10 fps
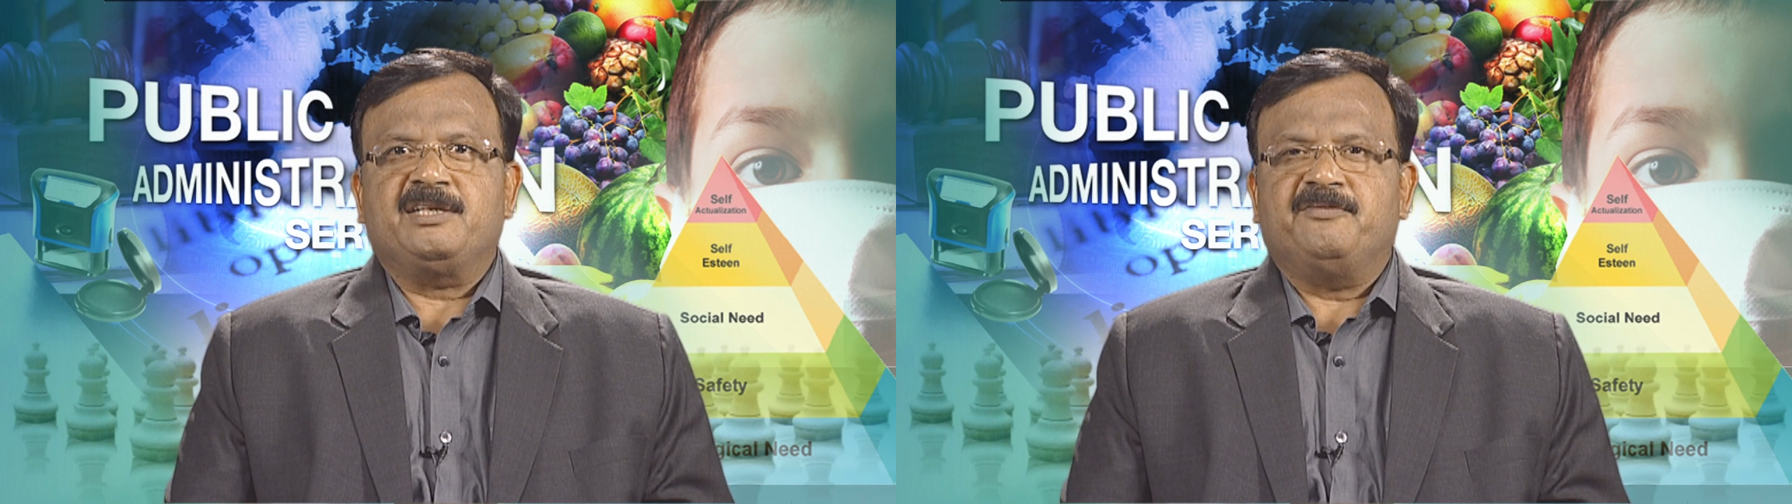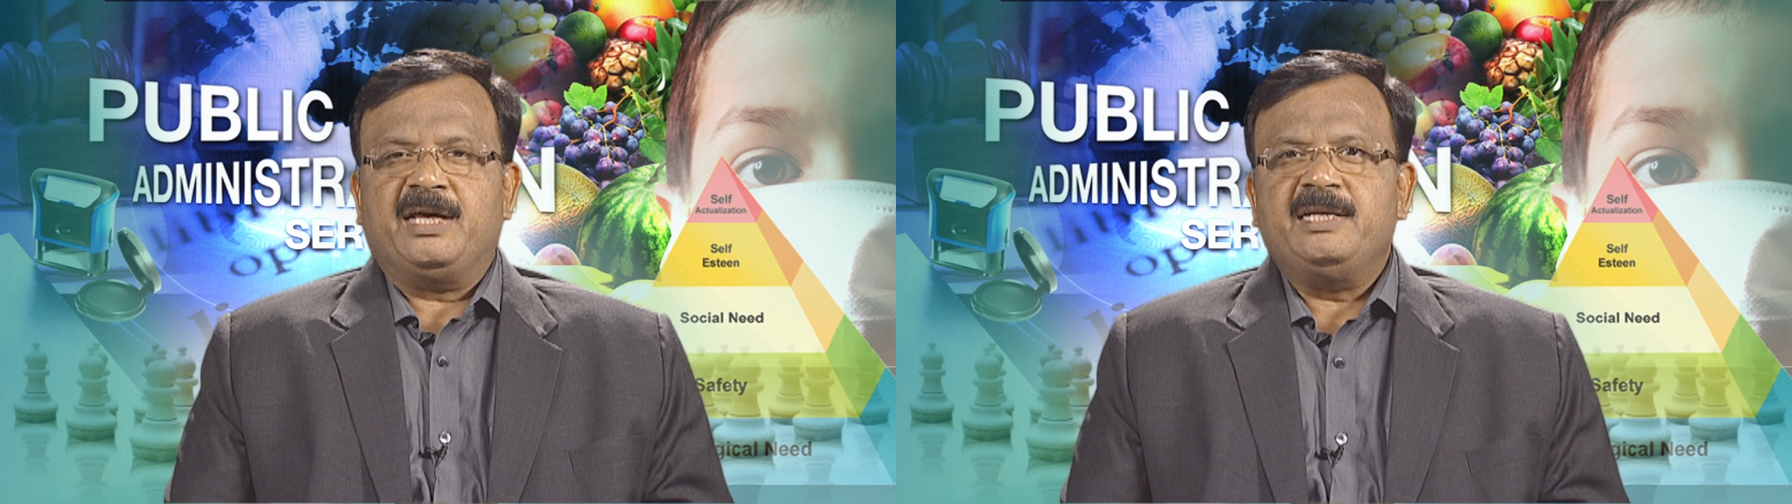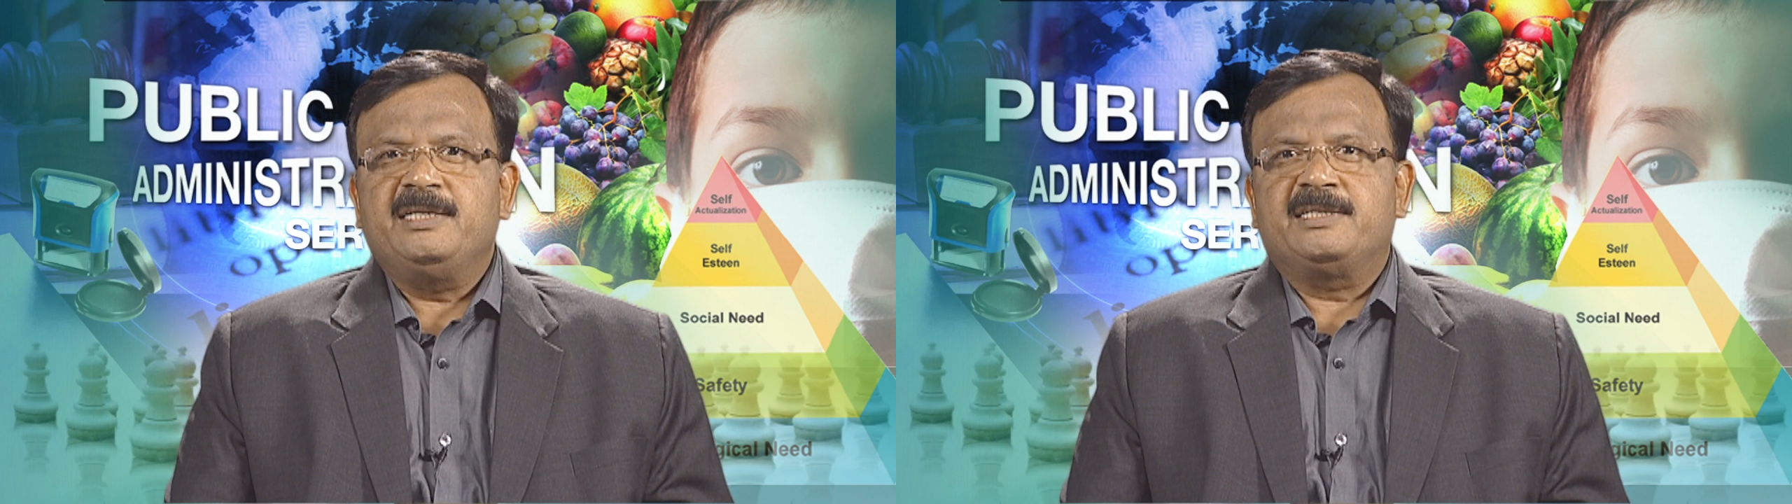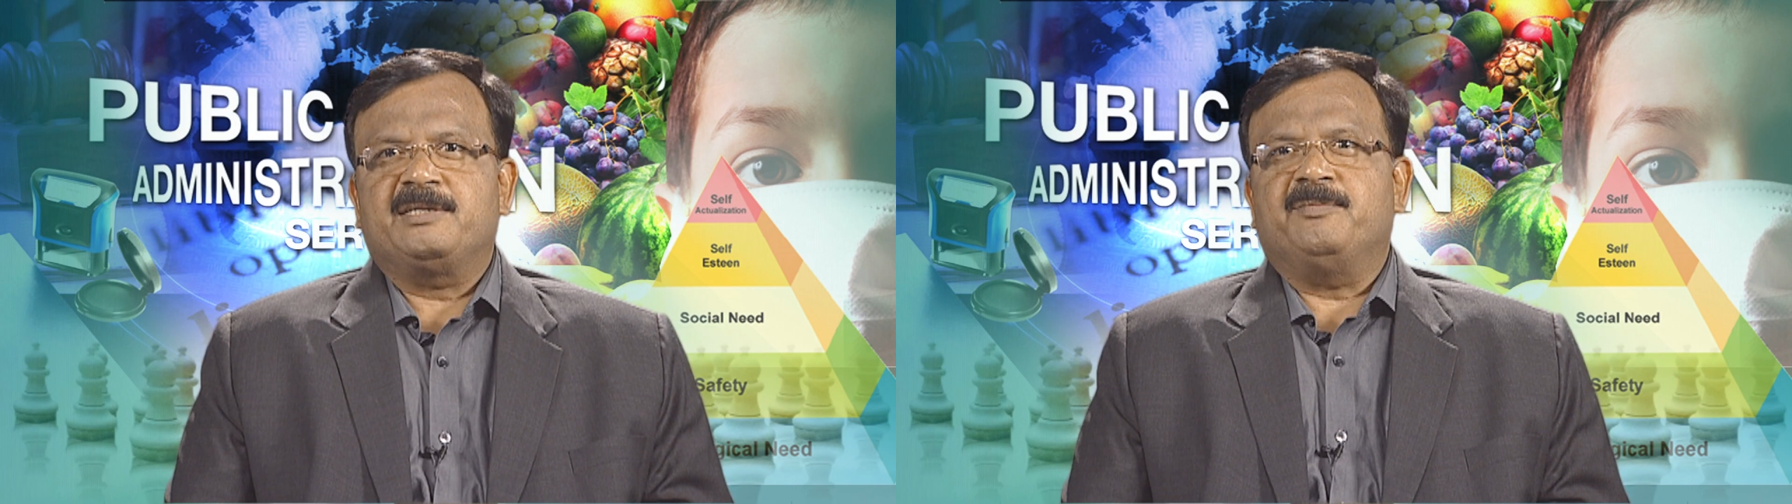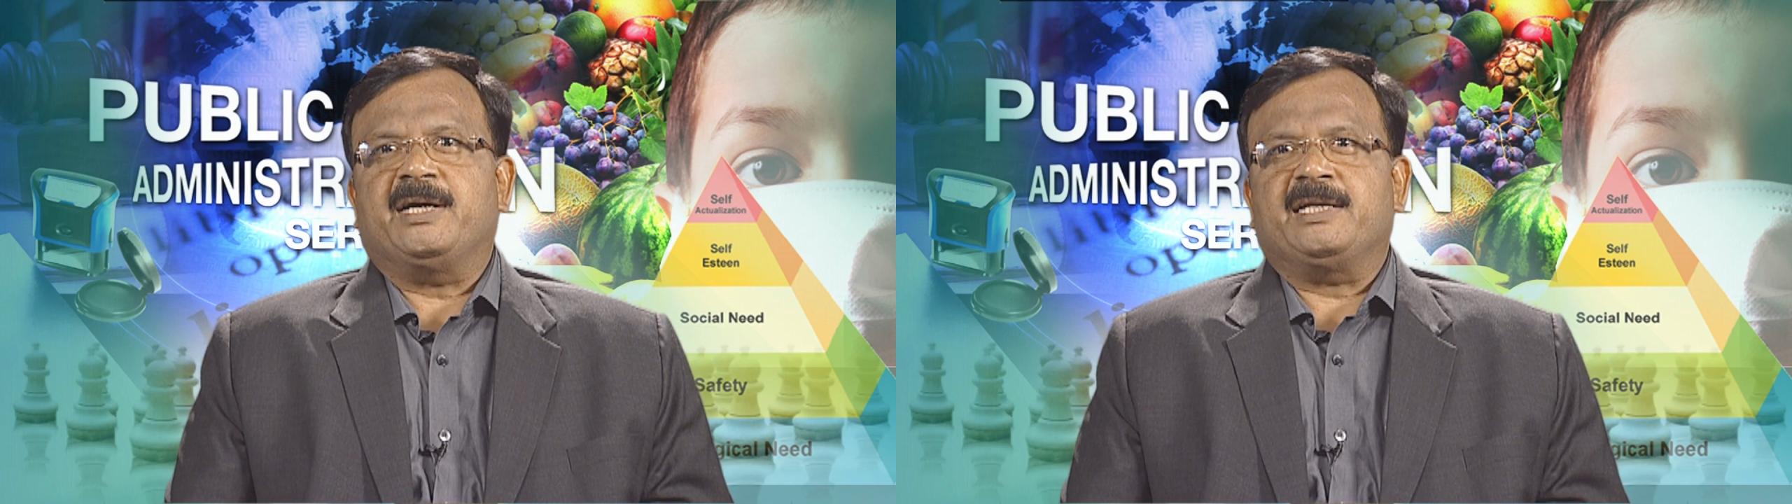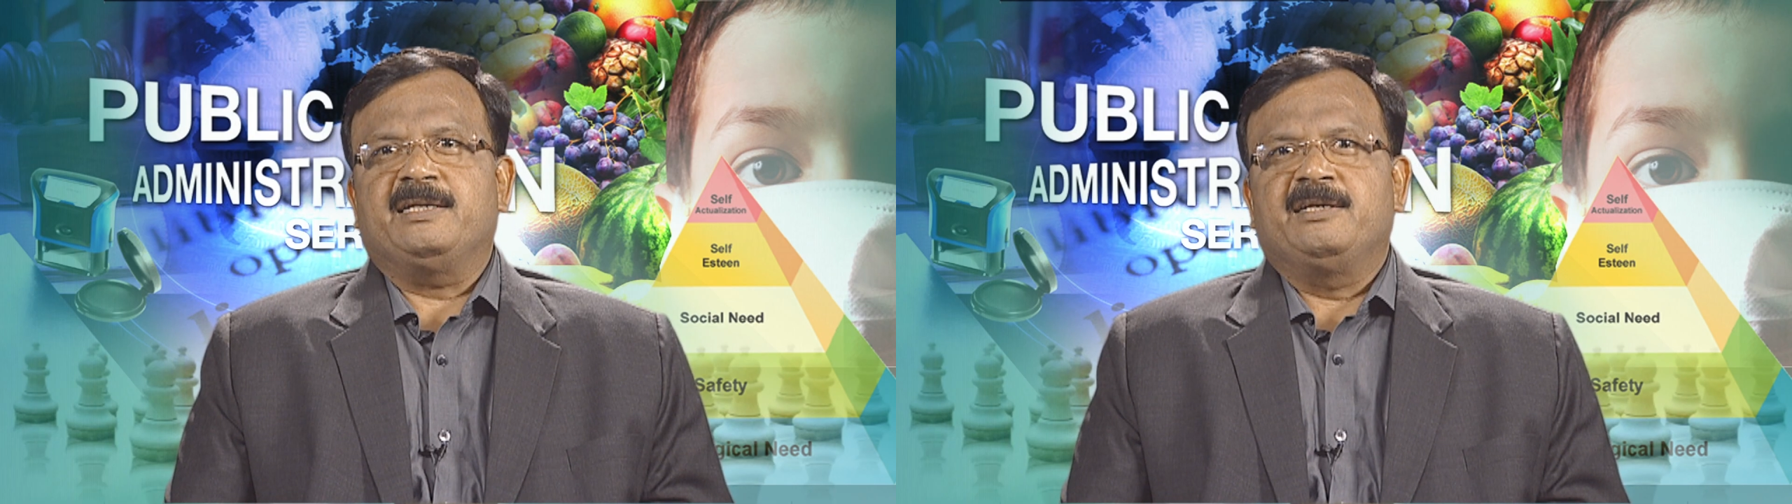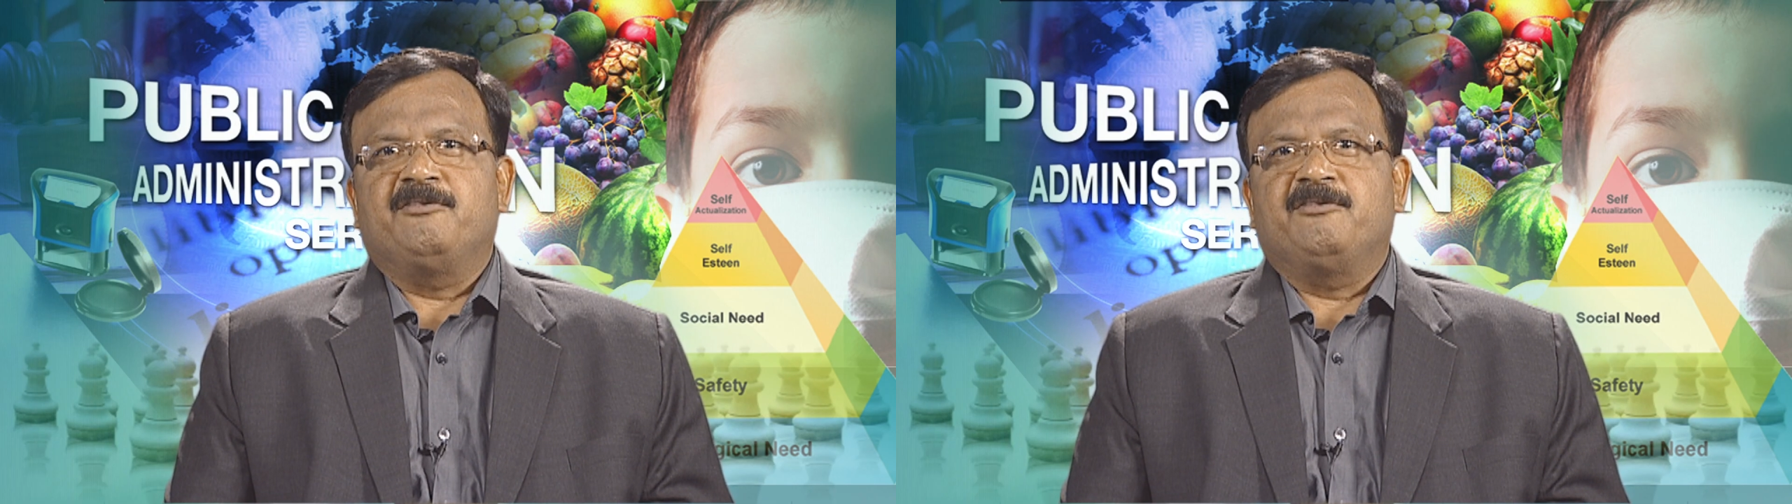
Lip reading: evaluated by